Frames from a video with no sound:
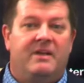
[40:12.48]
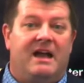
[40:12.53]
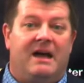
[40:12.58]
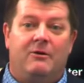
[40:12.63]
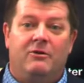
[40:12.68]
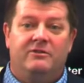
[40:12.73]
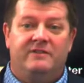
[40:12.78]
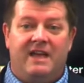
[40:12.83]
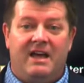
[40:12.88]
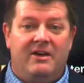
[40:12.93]
But
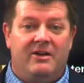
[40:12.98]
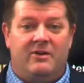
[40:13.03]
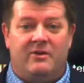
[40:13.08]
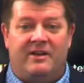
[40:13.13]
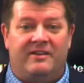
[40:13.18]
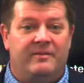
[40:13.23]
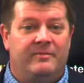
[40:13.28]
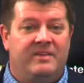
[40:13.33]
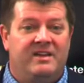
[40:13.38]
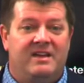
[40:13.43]
I will tell
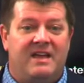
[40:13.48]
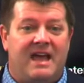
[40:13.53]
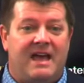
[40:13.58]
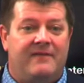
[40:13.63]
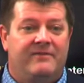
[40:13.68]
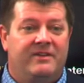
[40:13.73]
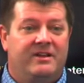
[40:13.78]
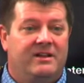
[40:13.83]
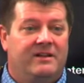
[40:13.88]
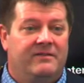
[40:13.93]
you, as a big
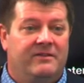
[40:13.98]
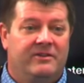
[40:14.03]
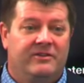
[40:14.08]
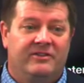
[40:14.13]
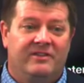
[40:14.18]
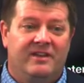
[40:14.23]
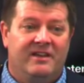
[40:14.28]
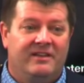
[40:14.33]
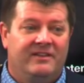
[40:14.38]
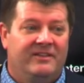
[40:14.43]
advocate of
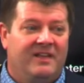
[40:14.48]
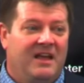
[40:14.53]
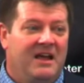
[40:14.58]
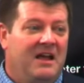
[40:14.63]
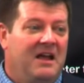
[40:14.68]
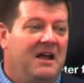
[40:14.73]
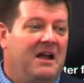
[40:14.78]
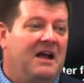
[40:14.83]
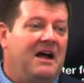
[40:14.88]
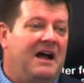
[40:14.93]
those things,
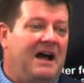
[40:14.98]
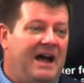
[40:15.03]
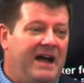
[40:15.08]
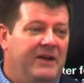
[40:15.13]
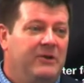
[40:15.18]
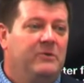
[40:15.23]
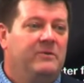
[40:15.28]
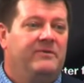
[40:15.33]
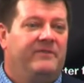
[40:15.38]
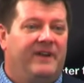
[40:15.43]

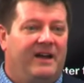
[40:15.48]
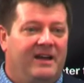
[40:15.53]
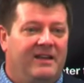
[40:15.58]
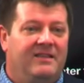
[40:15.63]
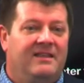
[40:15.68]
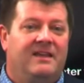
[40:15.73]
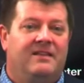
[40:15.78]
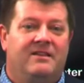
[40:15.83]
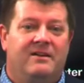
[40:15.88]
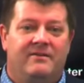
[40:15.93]
I don't
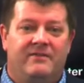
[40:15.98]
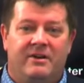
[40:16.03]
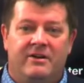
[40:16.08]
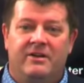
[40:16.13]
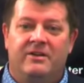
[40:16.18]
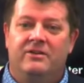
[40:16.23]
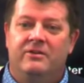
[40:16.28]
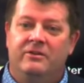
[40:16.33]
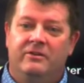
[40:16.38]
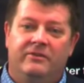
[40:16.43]
find that they're
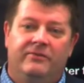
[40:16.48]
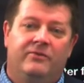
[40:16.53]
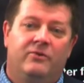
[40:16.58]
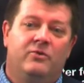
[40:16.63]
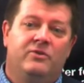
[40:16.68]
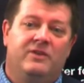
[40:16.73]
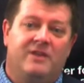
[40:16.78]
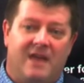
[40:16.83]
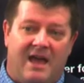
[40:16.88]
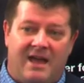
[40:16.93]
very
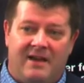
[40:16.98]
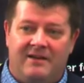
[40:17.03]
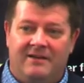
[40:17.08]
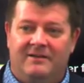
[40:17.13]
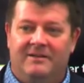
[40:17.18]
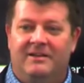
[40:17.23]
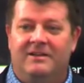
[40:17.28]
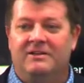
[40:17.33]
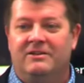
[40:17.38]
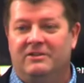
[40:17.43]
useful yet
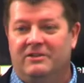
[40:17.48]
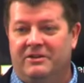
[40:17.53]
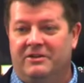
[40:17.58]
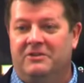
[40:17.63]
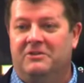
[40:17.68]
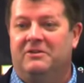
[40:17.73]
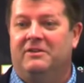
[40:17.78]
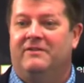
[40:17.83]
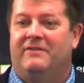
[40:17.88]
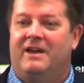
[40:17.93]
in
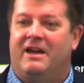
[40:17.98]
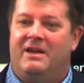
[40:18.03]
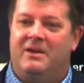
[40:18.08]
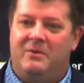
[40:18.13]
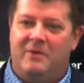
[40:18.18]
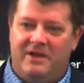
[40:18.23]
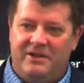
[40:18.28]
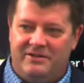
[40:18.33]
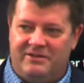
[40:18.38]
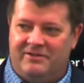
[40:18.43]
clinical
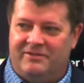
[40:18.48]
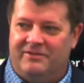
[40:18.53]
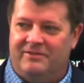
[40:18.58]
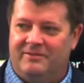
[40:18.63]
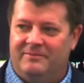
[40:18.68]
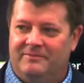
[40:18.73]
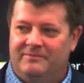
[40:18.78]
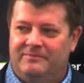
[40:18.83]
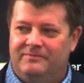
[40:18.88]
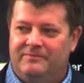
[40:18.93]

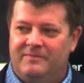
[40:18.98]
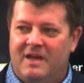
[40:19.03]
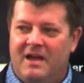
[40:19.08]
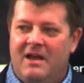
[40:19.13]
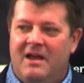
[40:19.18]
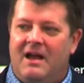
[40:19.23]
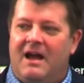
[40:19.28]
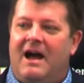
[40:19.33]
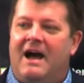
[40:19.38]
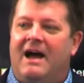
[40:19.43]
evaluations.
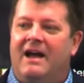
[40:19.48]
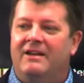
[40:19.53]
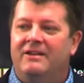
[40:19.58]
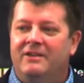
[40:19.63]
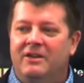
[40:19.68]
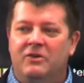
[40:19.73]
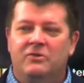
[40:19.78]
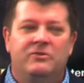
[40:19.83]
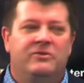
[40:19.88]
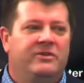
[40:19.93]
I
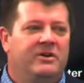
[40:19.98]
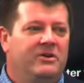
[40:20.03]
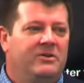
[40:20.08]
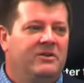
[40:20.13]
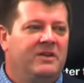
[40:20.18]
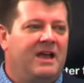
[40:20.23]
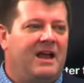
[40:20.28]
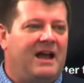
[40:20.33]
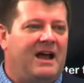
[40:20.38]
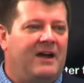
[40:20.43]
don't
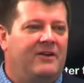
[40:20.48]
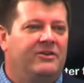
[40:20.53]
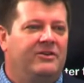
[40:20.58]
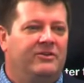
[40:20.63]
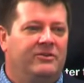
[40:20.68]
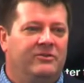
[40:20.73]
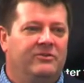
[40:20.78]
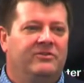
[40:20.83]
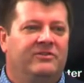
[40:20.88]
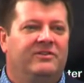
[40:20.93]
know yet how to
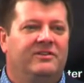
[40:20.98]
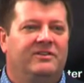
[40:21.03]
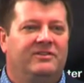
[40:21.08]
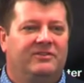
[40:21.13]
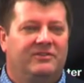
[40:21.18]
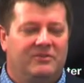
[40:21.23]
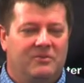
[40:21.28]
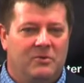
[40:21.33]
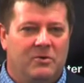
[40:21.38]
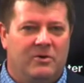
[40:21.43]
use
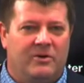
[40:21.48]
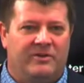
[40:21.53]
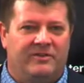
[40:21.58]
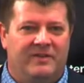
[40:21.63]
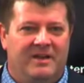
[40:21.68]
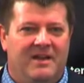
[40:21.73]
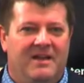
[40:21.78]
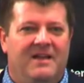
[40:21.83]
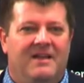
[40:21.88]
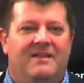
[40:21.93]
these
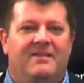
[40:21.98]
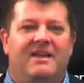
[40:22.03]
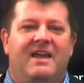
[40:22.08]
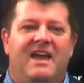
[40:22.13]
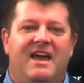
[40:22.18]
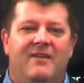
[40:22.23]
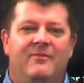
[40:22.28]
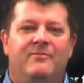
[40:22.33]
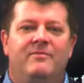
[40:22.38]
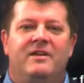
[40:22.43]
scores.
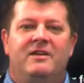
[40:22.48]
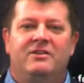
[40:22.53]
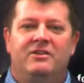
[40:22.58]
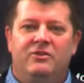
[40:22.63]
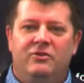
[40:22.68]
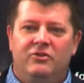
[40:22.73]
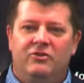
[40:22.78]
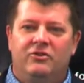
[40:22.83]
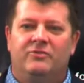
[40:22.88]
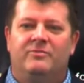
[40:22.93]
They haven't been
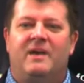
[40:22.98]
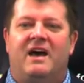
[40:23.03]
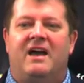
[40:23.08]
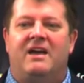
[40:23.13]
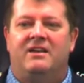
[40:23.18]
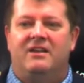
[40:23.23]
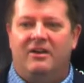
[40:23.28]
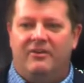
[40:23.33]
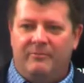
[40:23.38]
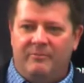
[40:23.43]
used
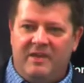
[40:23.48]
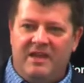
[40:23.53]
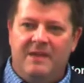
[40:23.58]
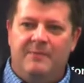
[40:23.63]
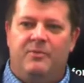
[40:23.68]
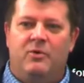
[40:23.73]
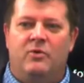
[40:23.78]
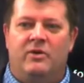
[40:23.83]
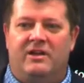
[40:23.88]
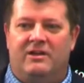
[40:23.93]
by enough
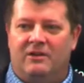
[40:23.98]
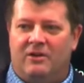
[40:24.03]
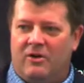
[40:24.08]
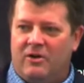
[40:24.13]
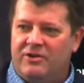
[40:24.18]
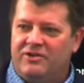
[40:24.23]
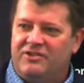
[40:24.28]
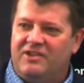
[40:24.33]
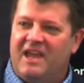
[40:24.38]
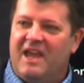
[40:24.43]
people in
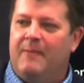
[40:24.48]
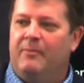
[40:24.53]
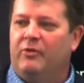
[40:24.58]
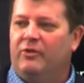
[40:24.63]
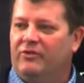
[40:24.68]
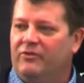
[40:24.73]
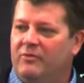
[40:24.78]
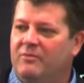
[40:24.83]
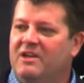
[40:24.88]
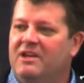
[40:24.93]
large
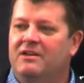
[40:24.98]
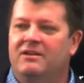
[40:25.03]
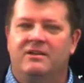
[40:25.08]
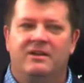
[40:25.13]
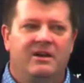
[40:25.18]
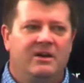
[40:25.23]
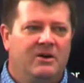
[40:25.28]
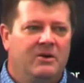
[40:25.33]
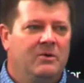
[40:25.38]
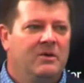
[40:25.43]
samples for me to
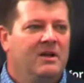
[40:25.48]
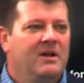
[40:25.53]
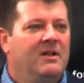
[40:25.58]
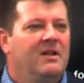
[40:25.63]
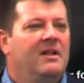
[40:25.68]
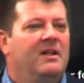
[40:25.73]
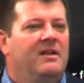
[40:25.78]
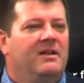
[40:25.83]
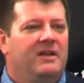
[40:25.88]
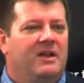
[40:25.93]
know,
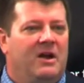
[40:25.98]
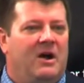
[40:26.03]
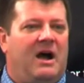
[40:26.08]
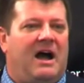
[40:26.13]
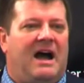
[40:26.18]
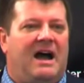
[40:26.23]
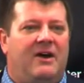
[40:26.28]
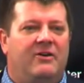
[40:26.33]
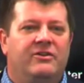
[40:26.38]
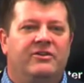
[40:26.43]
you know,
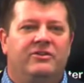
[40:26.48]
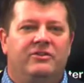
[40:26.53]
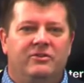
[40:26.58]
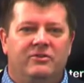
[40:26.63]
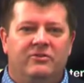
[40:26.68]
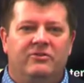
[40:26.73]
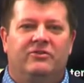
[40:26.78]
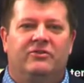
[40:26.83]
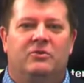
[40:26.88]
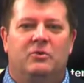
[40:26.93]
how to
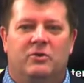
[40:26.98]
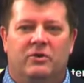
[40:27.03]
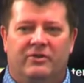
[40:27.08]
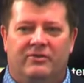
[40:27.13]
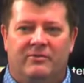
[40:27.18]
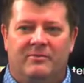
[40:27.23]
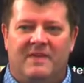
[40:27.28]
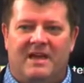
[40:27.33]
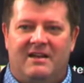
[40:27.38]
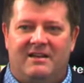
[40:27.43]
use
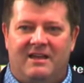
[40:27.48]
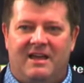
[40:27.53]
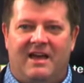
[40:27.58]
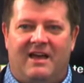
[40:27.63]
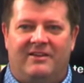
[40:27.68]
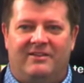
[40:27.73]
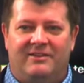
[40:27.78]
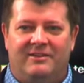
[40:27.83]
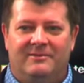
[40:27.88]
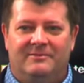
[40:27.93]
scores from that
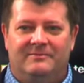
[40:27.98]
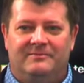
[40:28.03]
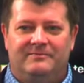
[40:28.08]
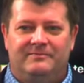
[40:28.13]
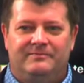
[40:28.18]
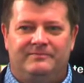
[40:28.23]
test.